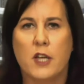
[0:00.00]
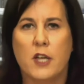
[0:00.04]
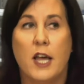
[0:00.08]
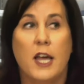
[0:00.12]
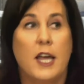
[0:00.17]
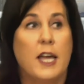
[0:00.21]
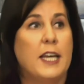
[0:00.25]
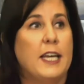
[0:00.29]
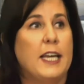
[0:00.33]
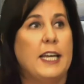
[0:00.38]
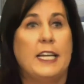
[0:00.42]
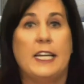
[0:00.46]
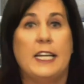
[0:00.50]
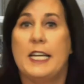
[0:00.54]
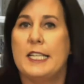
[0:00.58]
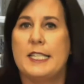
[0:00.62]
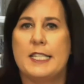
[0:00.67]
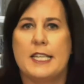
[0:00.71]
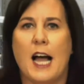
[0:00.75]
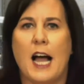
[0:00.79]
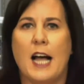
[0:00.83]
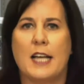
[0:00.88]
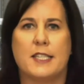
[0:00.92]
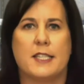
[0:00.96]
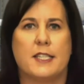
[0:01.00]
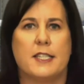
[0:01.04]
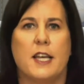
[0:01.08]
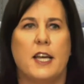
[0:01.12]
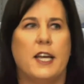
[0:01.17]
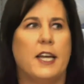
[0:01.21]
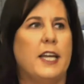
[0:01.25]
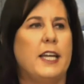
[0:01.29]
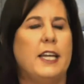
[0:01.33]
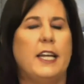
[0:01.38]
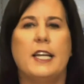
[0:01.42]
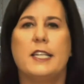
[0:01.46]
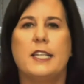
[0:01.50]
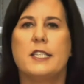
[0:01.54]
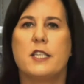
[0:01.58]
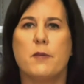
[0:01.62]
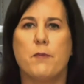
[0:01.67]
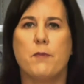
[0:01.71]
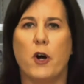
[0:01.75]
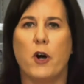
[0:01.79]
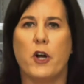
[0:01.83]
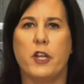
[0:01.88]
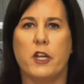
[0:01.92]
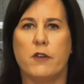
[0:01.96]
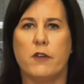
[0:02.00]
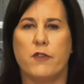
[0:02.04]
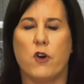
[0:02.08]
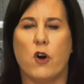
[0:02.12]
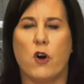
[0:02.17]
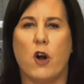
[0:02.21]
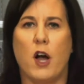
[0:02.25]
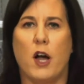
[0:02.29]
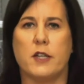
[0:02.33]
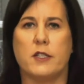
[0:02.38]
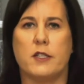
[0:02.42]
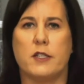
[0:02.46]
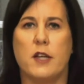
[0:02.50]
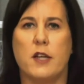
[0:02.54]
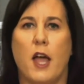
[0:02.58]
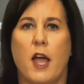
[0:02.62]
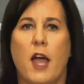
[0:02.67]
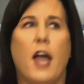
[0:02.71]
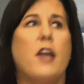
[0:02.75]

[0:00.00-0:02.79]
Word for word: He needs us. He needs the body of Christ.